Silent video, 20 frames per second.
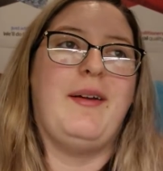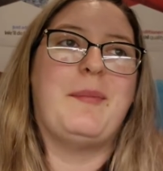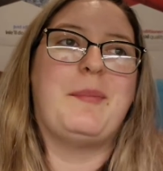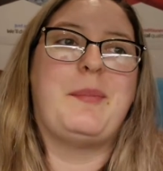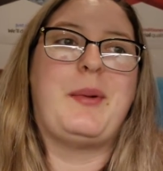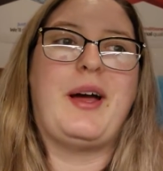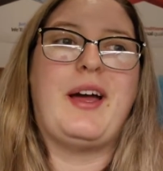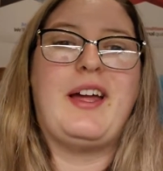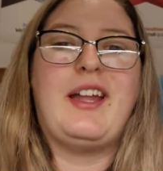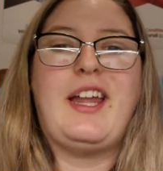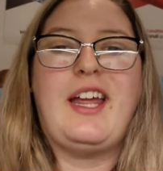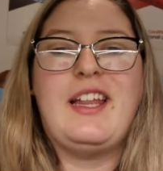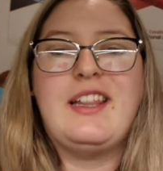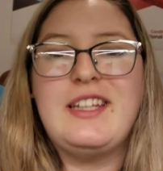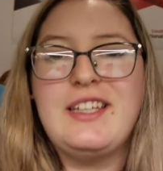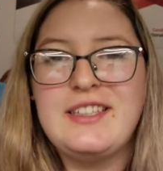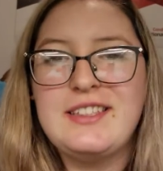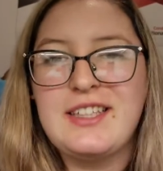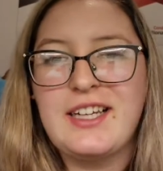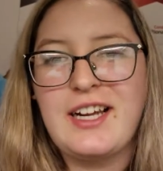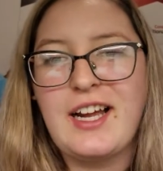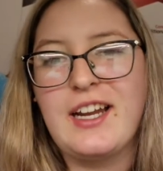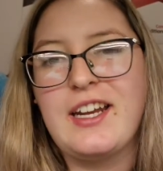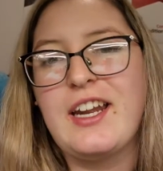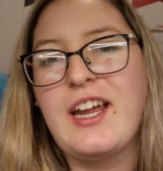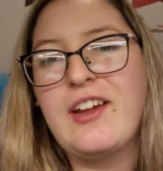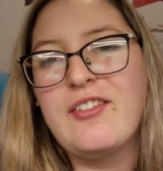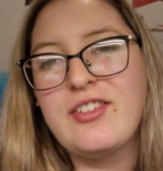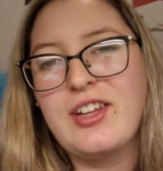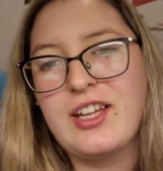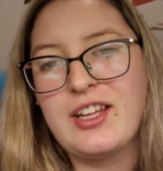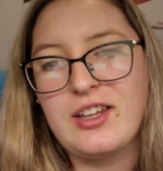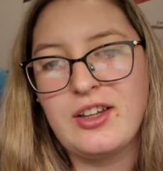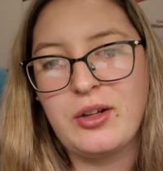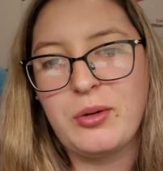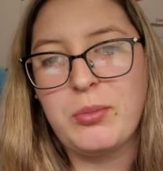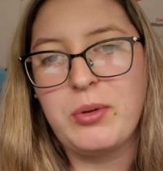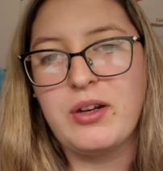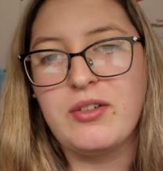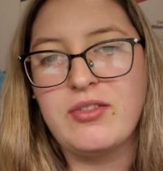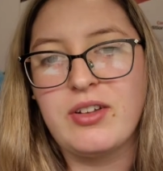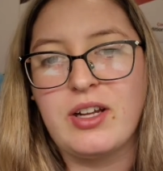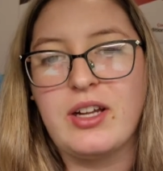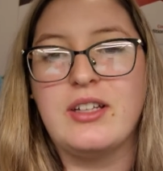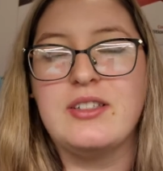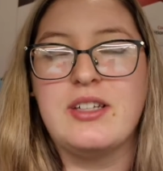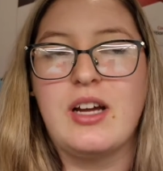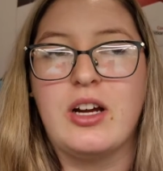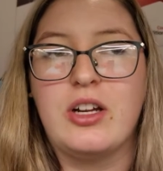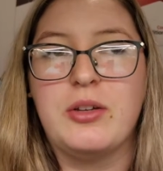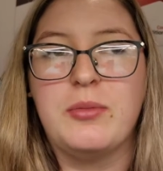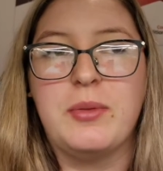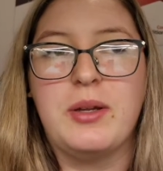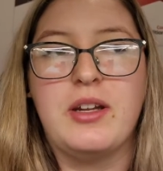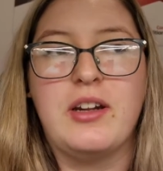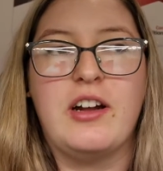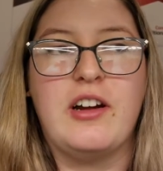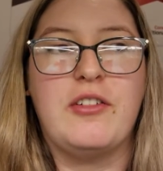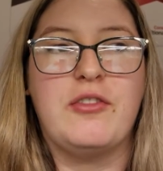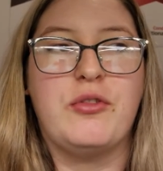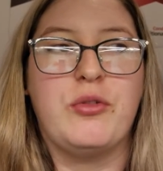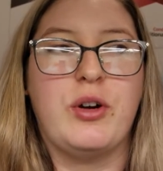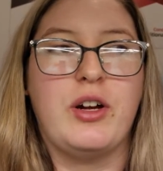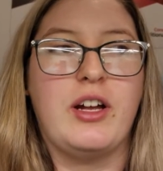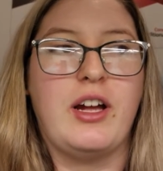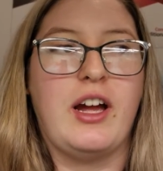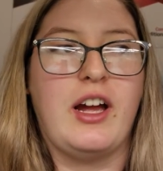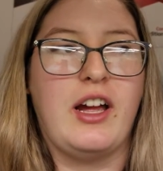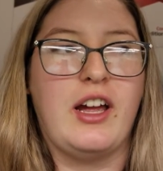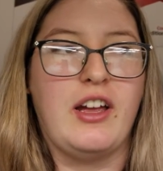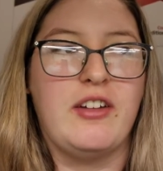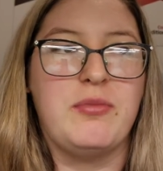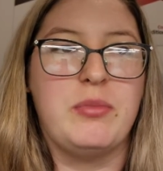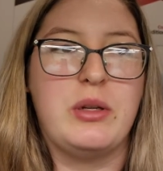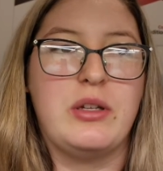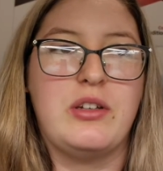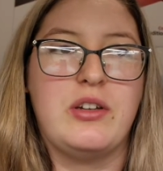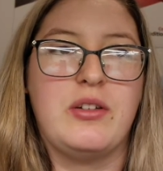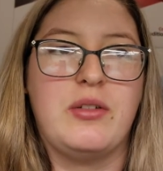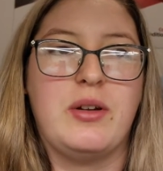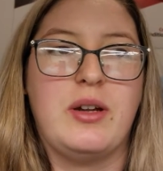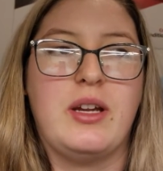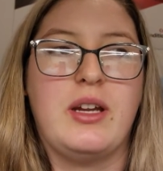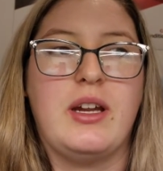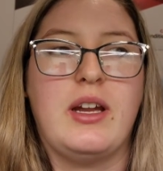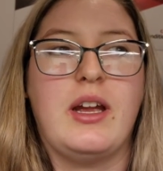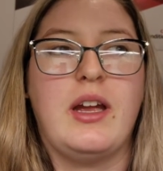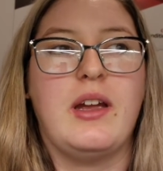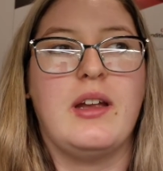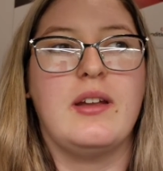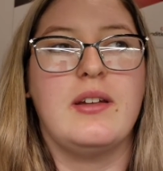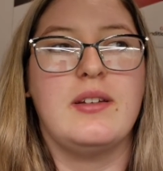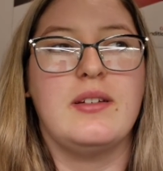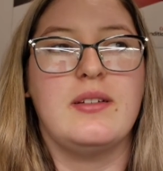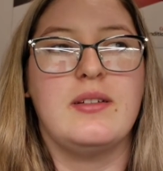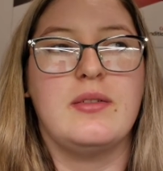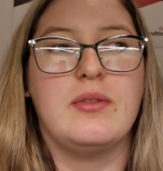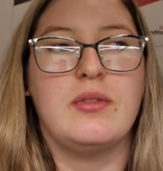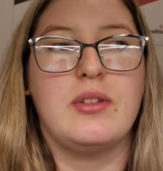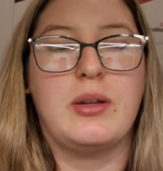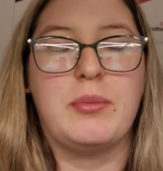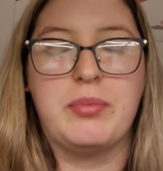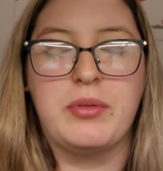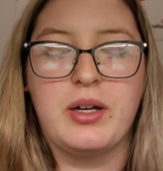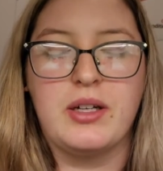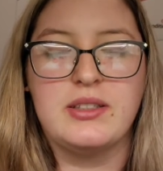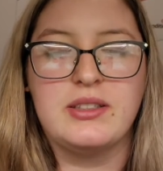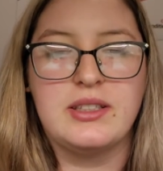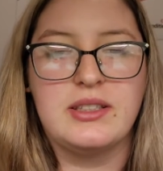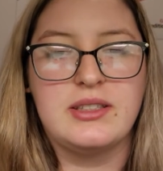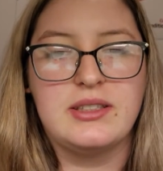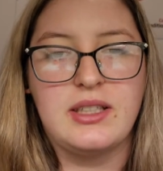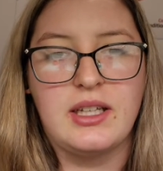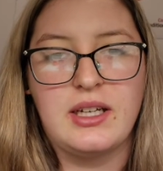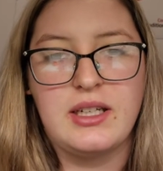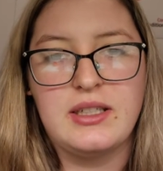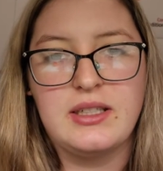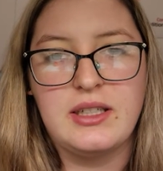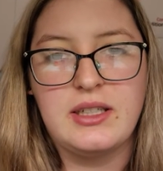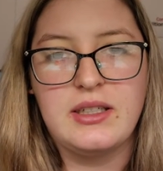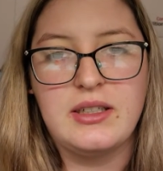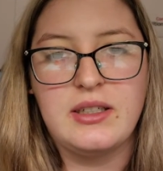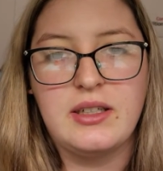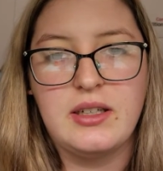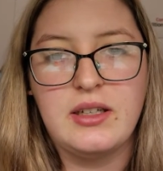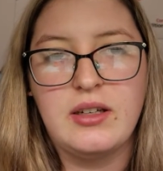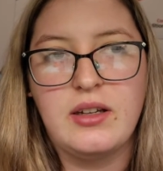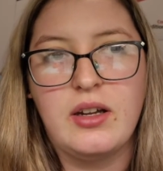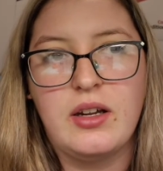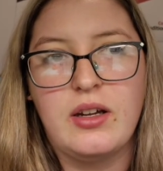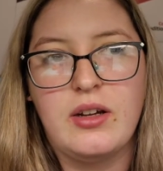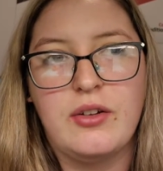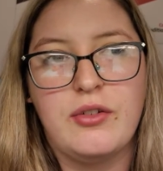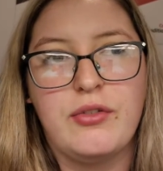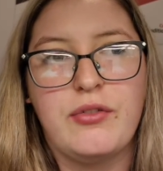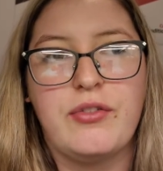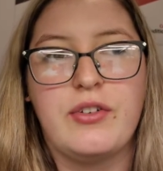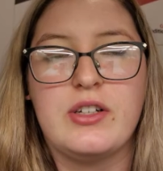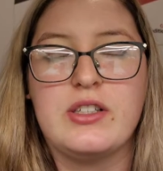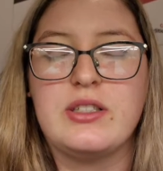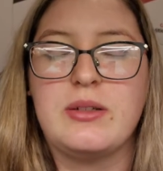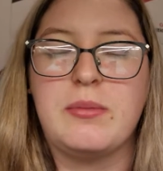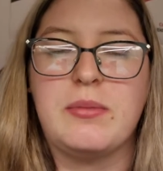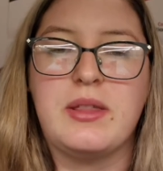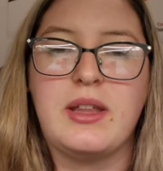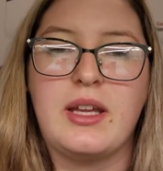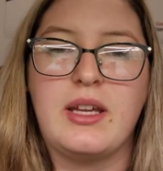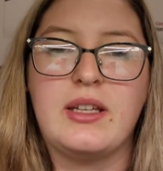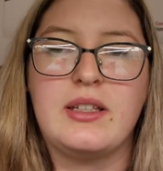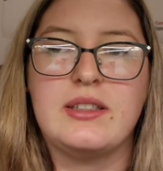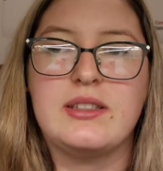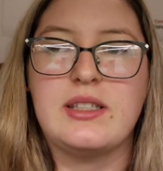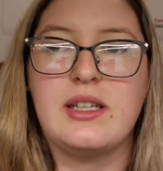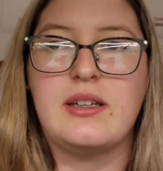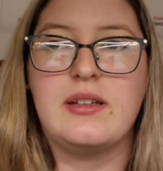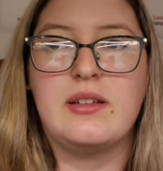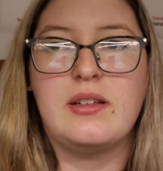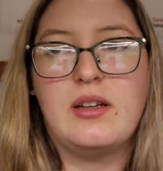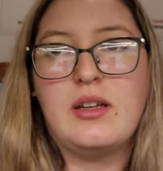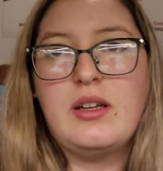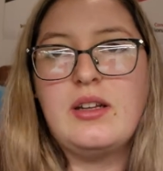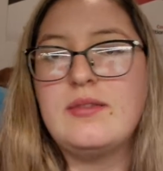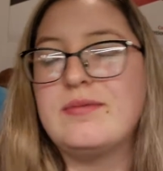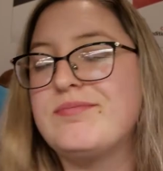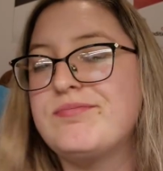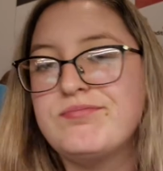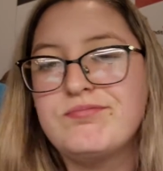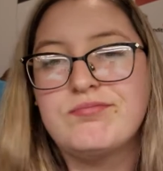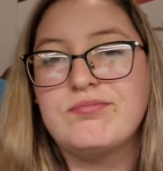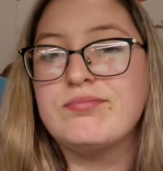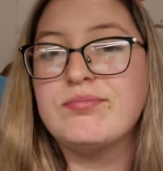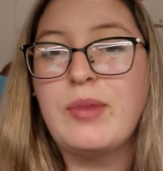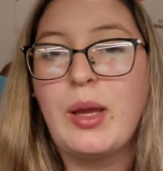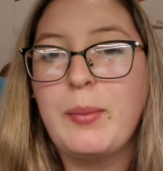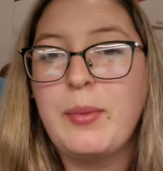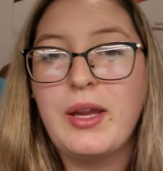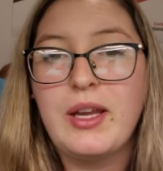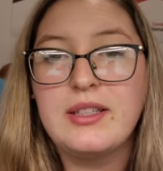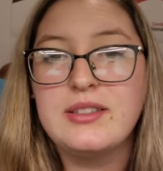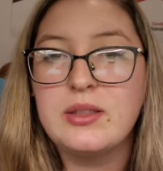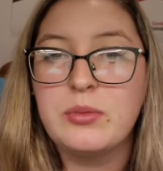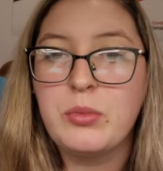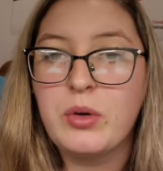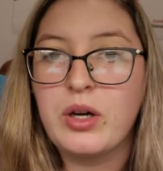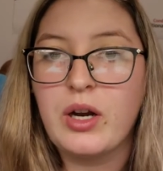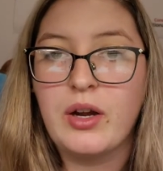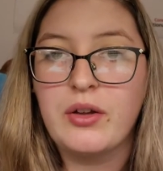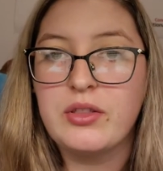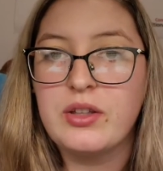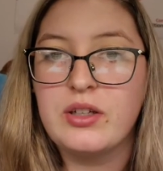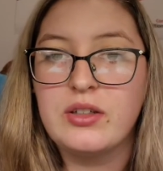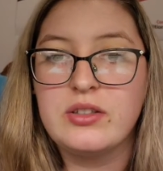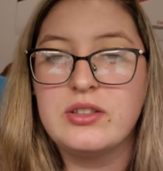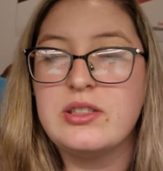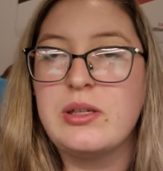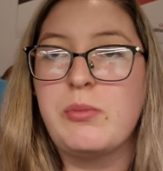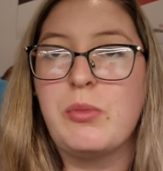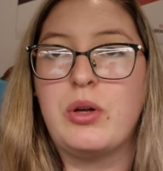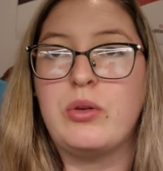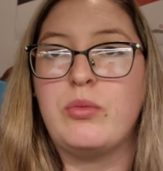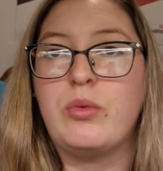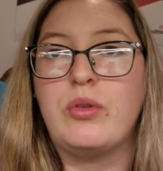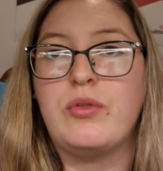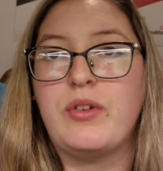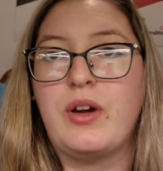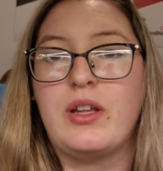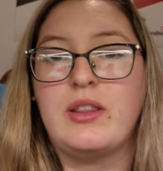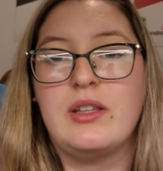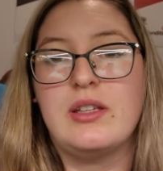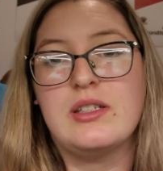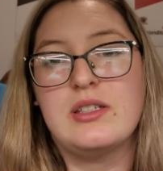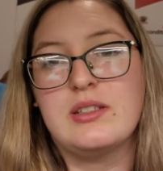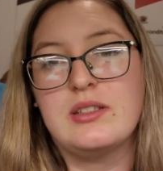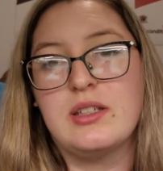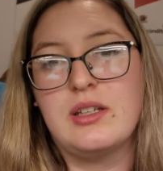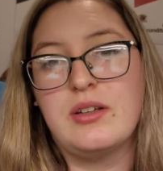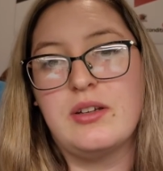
But at least I kind of have like a little bit of like a document of what I have been doing and the process that I did for some things, and maybe somewhere out there someone will find this